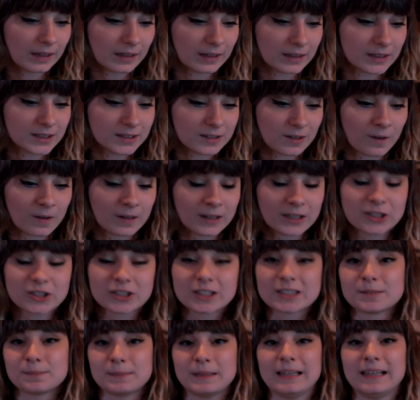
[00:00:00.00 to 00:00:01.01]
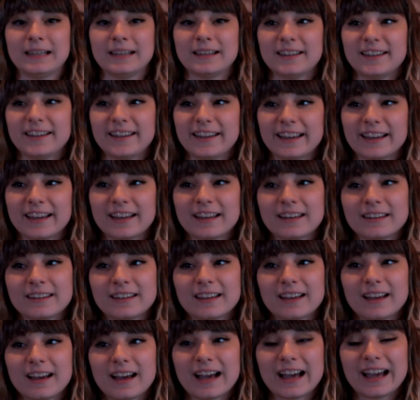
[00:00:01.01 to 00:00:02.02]
It astonishes me,
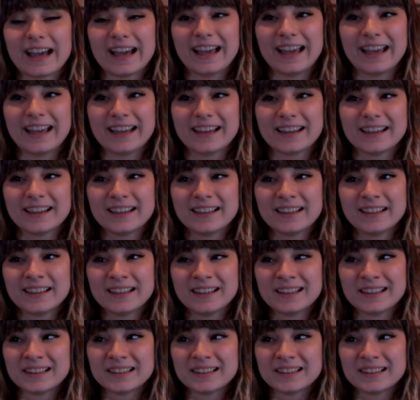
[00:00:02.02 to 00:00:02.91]
and I